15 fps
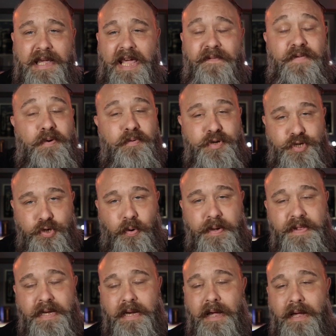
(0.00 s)
If you enjoyed
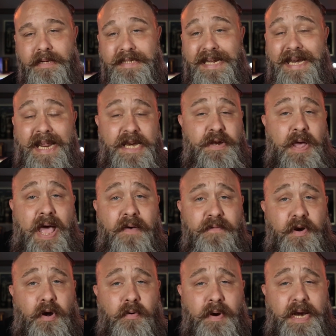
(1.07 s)
the content and you
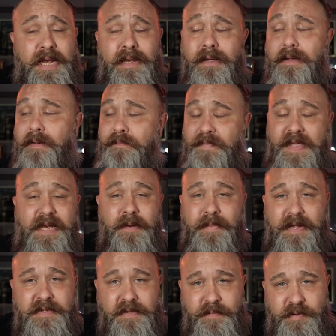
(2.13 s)
haven't already, think
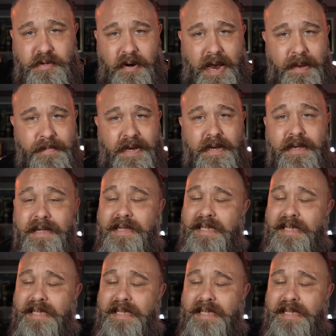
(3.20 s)
about subscribing.